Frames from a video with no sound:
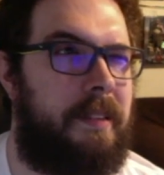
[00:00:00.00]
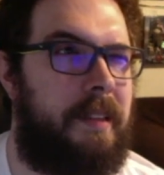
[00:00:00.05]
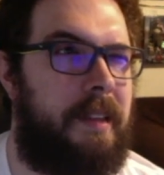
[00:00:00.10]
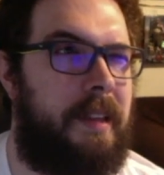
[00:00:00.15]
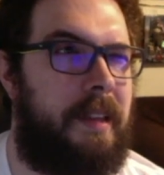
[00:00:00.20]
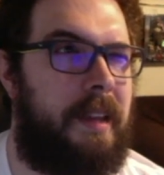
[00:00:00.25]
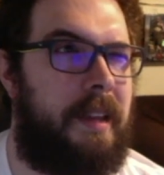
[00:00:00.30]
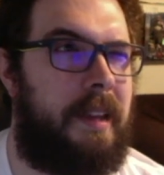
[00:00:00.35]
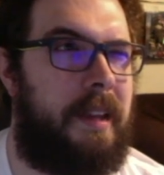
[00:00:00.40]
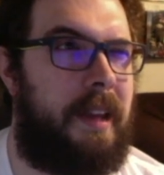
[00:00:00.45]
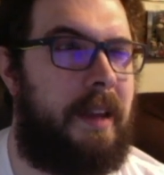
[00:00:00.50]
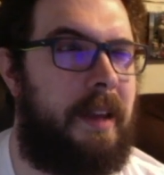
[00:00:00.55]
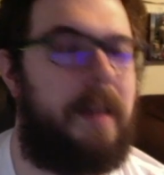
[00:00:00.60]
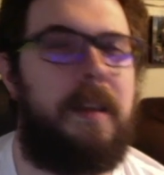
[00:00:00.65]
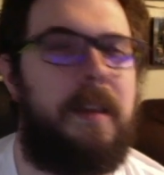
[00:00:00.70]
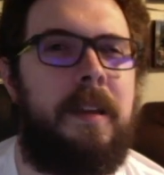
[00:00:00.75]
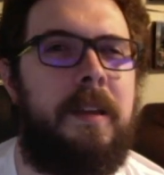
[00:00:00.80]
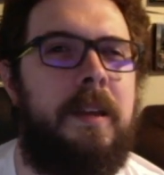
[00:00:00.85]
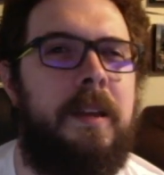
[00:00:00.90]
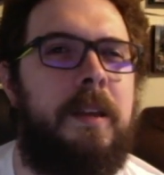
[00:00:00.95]
and
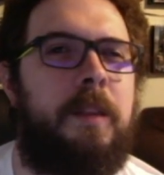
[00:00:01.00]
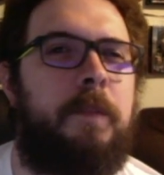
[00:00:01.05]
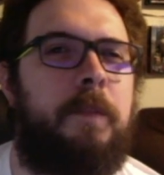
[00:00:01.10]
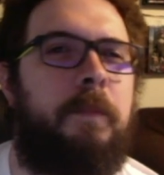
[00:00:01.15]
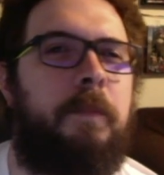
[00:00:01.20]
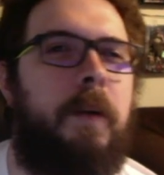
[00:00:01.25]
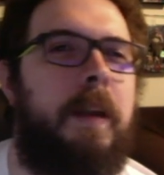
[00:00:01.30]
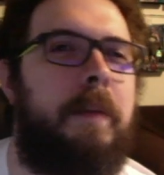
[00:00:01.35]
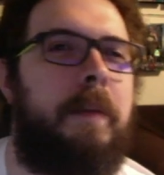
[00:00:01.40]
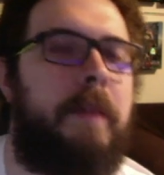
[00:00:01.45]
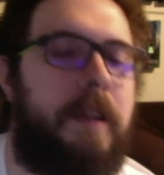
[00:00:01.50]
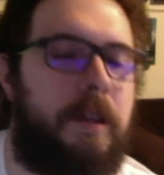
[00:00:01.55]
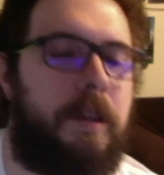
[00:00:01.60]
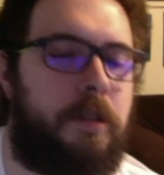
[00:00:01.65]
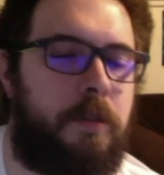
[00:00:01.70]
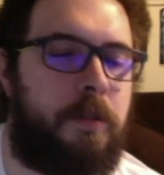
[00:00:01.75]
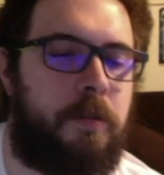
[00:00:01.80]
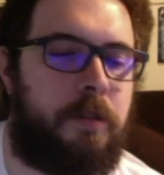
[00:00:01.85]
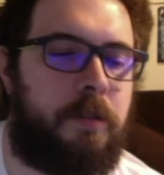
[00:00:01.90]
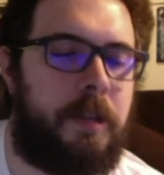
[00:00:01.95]
it's funny
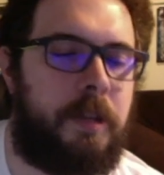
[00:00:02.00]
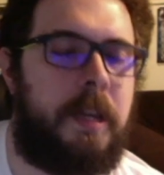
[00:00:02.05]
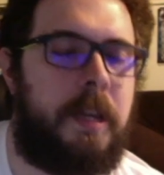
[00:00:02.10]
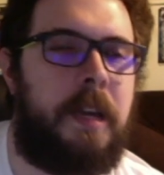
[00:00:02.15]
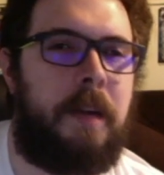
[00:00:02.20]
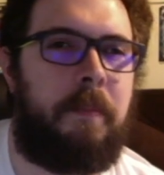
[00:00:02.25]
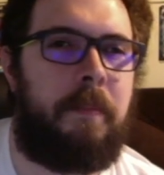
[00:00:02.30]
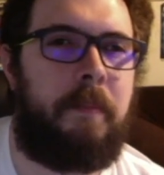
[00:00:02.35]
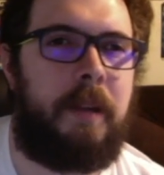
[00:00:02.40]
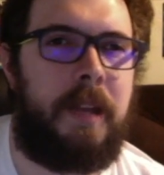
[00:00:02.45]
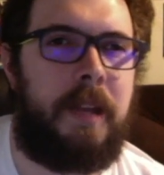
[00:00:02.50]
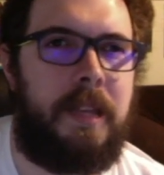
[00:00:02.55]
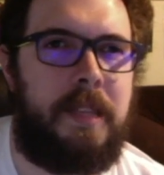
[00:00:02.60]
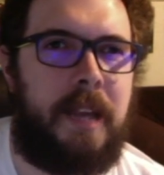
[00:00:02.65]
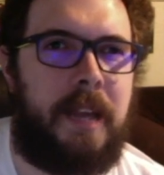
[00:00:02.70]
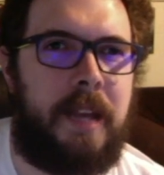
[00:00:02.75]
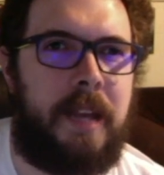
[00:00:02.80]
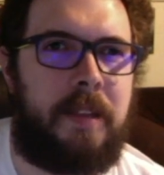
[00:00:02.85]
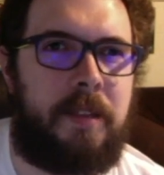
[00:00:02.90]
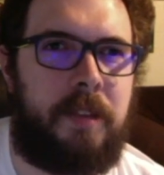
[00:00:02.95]
because you see him in
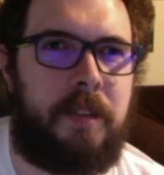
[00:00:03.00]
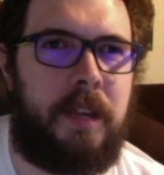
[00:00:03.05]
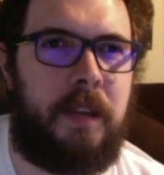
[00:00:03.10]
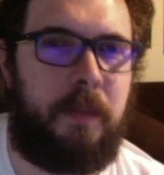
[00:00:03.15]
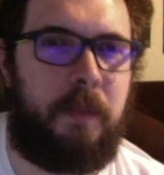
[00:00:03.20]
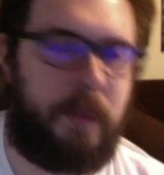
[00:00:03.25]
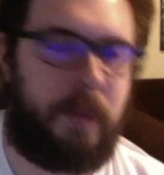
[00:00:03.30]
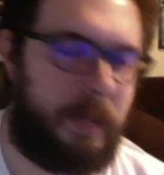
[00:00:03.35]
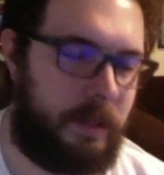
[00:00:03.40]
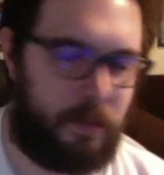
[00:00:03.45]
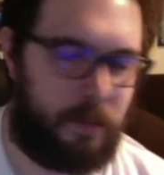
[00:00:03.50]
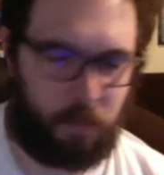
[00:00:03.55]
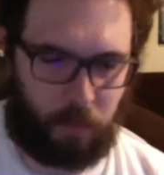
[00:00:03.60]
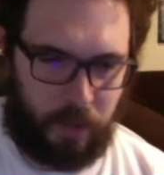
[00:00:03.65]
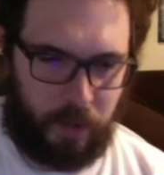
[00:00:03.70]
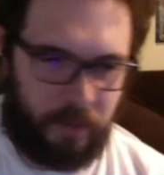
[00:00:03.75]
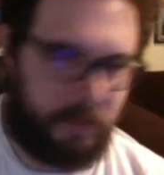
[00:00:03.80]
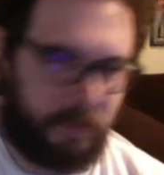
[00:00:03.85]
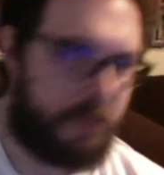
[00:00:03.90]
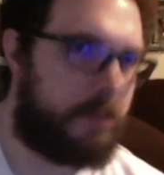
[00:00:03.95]
that scene when he's
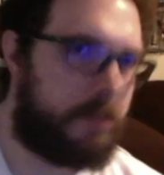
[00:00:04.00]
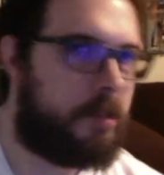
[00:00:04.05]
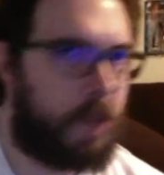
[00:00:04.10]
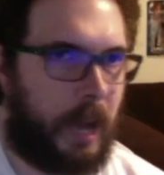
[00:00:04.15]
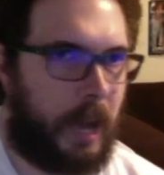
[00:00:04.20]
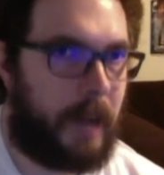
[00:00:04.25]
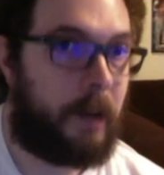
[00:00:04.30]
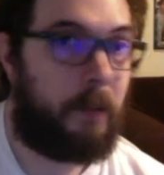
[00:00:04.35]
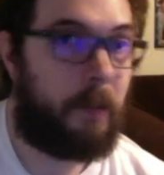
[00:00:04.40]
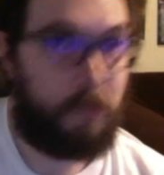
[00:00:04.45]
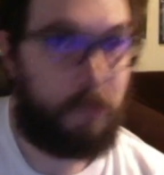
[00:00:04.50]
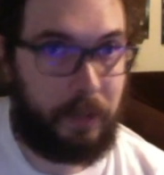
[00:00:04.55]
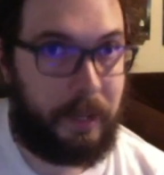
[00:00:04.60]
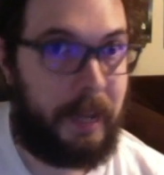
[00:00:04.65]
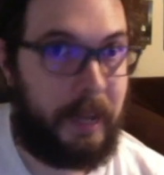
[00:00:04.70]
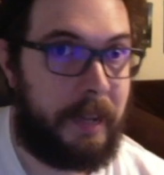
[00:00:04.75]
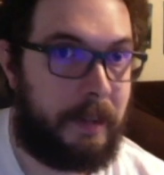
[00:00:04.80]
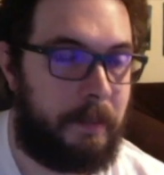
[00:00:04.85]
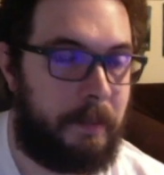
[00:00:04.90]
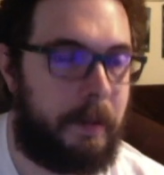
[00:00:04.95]
waving Jack over like,
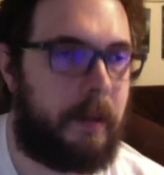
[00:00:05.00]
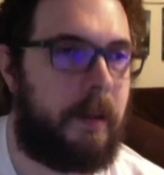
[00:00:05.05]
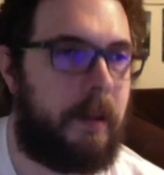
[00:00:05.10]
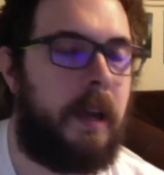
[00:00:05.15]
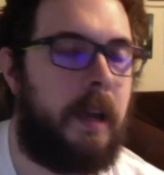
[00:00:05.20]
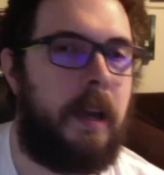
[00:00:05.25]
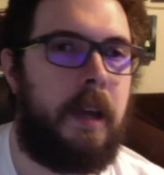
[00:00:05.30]
hey, come here.